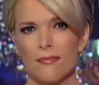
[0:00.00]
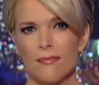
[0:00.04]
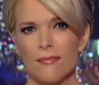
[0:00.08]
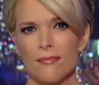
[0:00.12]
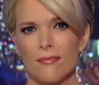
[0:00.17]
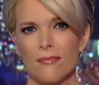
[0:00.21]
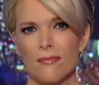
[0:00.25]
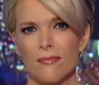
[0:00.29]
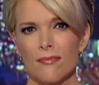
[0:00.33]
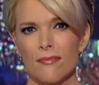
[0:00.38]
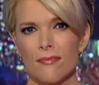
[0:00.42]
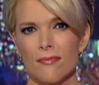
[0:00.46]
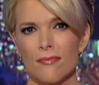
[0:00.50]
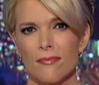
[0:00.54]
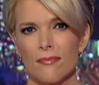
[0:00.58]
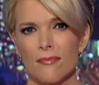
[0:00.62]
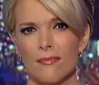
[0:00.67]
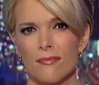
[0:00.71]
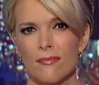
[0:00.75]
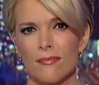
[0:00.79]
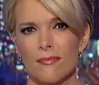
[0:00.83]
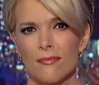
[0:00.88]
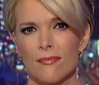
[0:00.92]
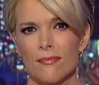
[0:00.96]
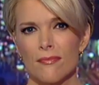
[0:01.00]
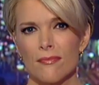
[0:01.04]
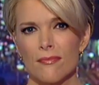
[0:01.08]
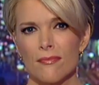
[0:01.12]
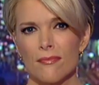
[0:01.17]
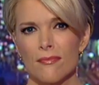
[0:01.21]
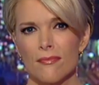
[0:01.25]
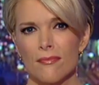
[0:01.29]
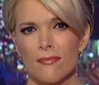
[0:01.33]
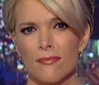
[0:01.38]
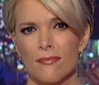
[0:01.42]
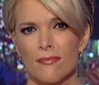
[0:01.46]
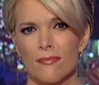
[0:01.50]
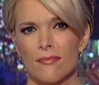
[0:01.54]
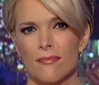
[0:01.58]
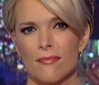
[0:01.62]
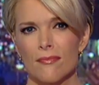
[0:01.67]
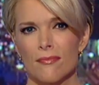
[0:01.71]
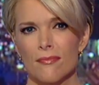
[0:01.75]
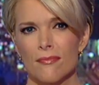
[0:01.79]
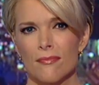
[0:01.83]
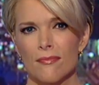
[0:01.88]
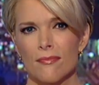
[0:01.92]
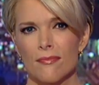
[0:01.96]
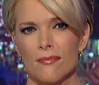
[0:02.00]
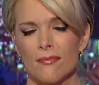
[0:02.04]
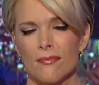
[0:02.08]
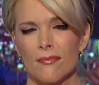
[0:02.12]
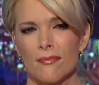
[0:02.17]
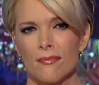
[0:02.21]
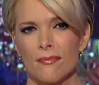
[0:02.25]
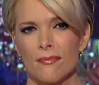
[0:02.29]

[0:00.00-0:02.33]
(not speaking)